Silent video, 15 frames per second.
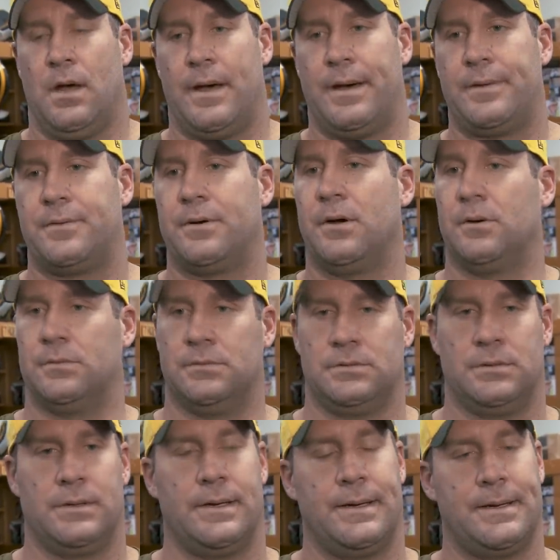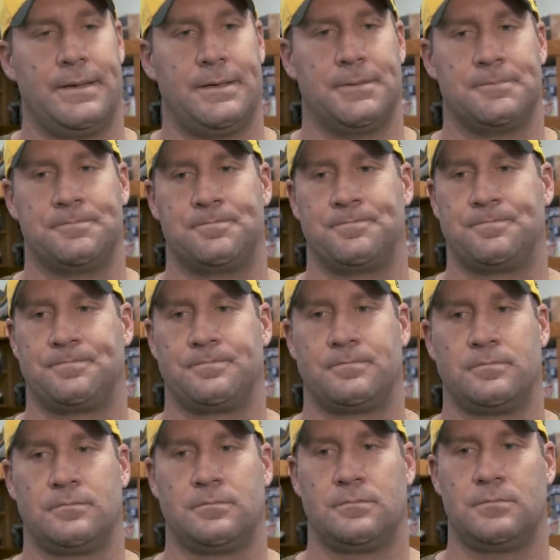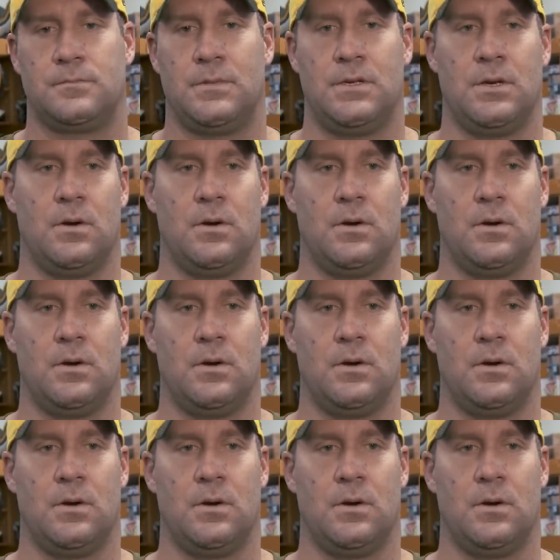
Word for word: I don't know. Um, you